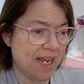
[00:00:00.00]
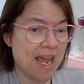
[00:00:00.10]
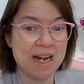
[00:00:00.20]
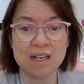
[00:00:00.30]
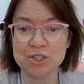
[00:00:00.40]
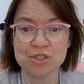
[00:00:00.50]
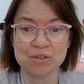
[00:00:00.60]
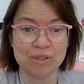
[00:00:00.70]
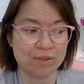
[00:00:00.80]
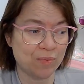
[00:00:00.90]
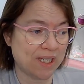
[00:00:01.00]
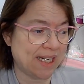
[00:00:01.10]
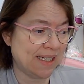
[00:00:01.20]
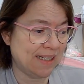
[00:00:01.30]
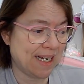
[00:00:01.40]
and I'll show it when
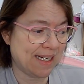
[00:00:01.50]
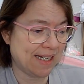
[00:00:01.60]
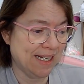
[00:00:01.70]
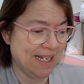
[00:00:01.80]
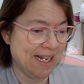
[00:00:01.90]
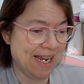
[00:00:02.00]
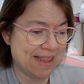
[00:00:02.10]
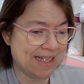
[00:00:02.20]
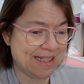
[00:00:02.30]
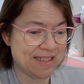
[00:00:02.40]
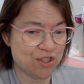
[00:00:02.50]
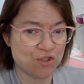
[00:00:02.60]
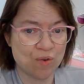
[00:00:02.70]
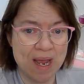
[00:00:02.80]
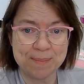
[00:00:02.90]
I get it, and then it
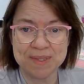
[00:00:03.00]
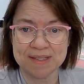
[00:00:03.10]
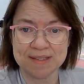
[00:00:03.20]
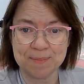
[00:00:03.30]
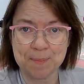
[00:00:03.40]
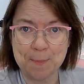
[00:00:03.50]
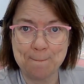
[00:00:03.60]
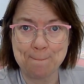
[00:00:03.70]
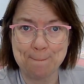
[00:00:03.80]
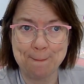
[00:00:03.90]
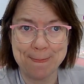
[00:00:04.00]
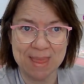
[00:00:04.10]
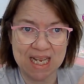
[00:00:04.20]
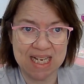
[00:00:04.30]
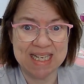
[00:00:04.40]
straps
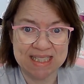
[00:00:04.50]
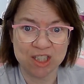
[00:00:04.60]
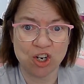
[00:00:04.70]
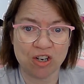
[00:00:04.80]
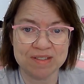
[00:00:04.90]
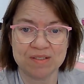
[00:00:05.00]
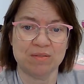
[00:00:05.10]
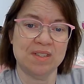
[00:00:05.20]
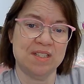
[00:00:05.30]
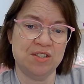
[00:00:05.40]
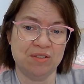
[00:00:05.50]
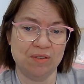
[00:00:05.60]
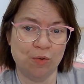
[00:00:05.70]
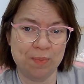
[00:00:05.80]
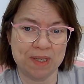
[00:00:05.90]
in the console because you
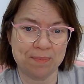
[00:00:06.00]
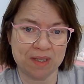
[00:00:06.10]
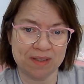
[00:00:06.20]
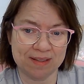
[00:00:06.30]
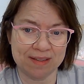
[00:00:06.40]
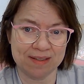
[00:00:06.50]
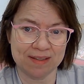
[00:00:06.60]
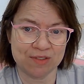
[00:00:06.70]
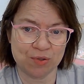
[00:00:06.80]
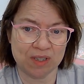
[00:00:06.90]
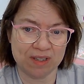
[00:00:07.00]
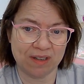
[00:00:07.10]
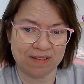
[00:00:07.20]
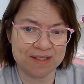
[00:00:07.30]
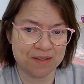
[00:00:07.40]
open up the truck
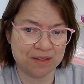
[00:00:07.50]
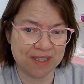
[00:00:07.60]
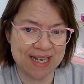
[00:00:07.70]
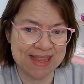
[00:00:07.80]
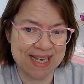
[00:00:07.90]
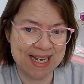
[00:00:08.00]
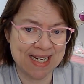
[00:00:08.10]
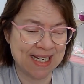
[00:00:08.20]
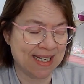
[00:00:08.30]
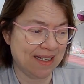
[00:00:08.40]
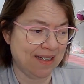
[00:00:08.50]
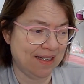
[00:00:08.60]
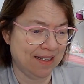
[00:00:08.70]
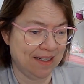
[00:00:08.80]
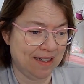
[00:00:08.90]
console, and then
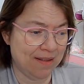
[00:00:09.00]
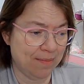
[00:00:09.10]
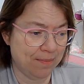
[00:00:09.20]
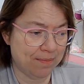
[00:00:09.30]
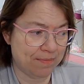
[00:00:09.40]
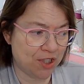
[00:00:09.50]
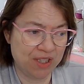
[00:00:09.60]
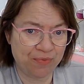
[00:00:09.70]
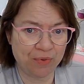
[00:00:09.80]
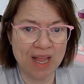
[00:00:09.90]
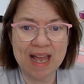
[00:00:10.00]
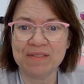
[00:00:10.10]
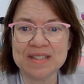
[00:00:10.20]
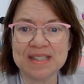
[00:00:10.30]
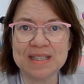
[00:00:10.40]
Chief will have
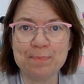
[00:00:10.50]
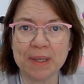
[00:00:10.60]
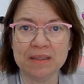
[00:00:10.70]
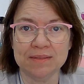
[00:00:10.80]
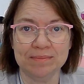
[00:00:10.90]
a seatbelt.